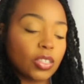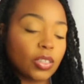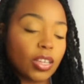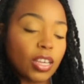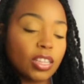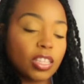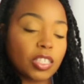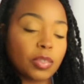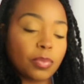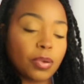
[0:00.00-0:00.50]
So
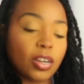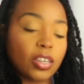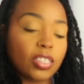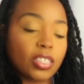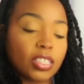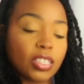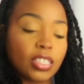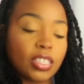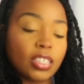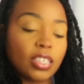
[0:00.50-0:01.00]
yeah, this
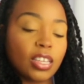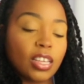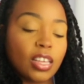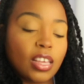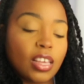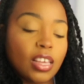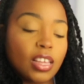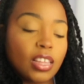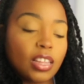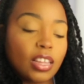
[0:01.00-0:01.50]
person,
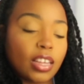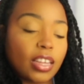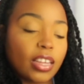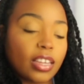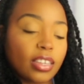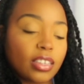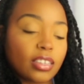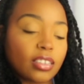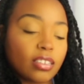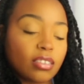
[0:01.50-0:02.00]

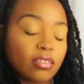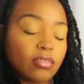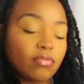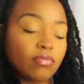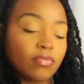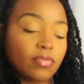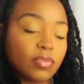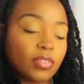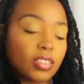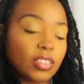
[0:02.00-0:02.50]
like,
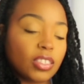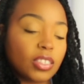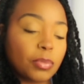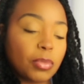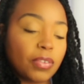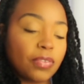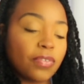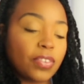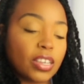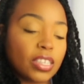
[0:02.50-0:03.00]
could
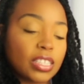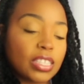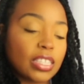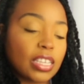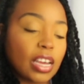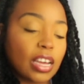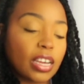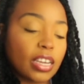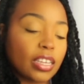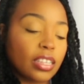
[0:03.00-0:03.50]
be fixed
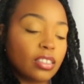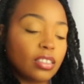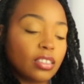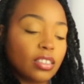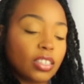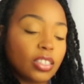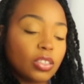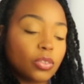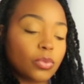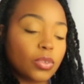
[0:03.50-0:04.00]

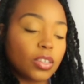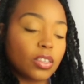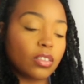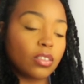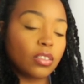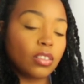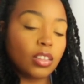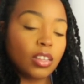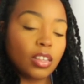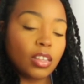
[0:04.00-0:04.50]
sign as well.